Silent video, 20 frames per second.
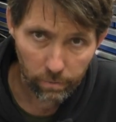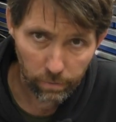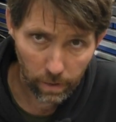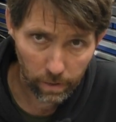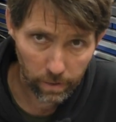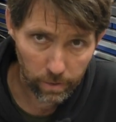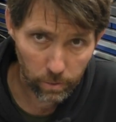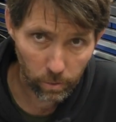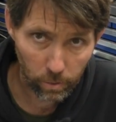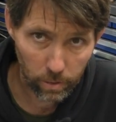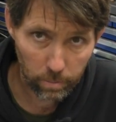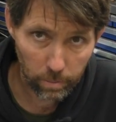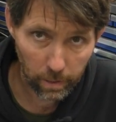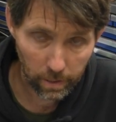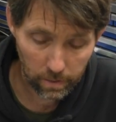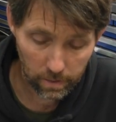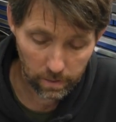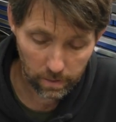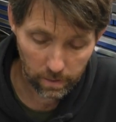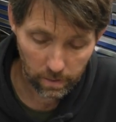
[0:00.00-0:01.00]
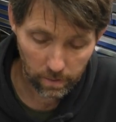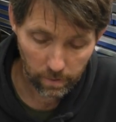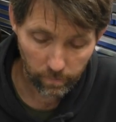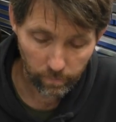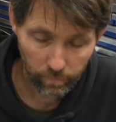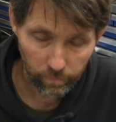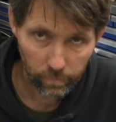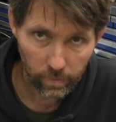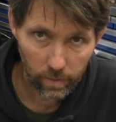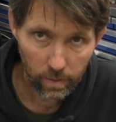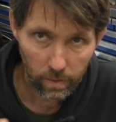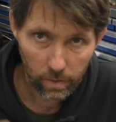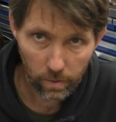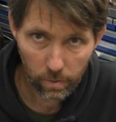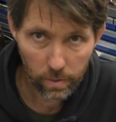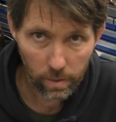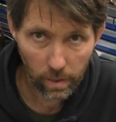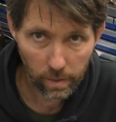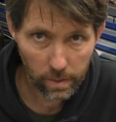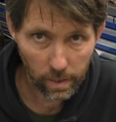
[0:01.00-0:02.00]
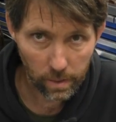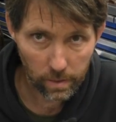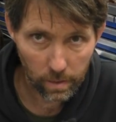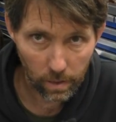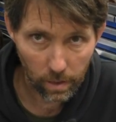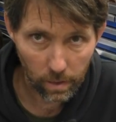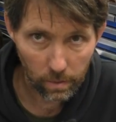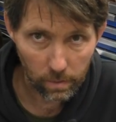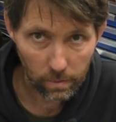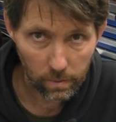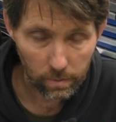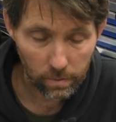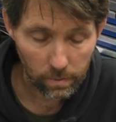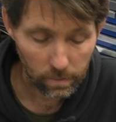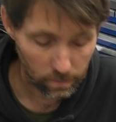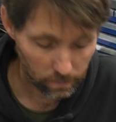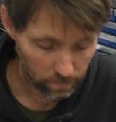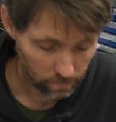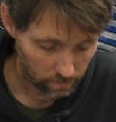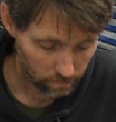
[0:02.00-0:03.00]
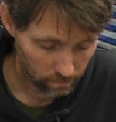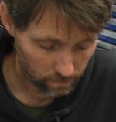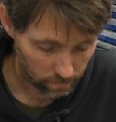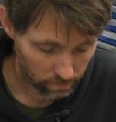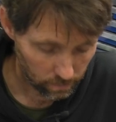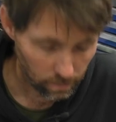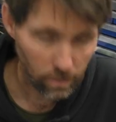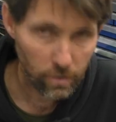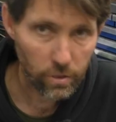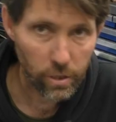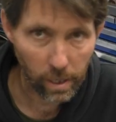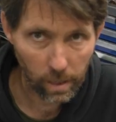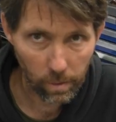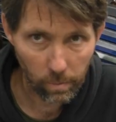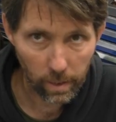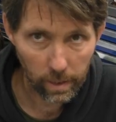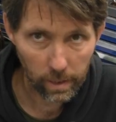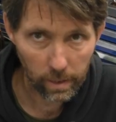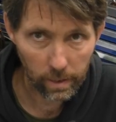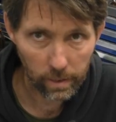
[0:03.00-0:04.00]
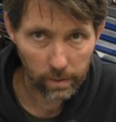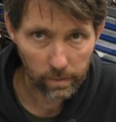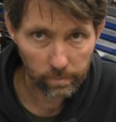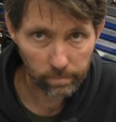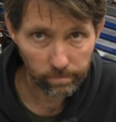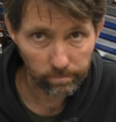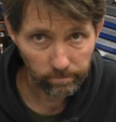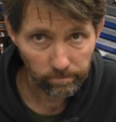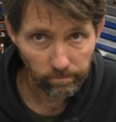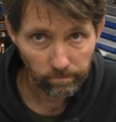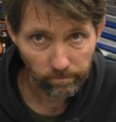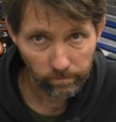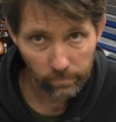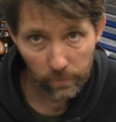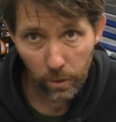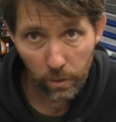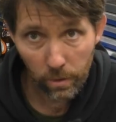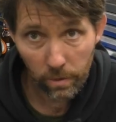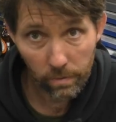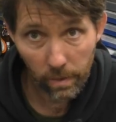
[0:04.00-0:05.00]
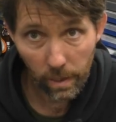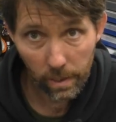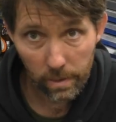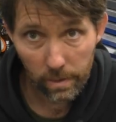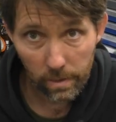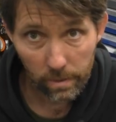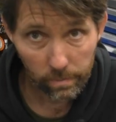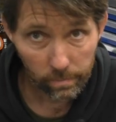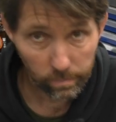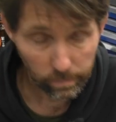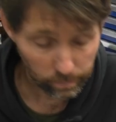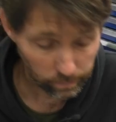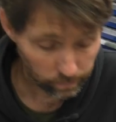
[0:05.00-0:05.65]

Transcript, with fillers: follow the torque specs, use high tensile, check it regularly. Good advice.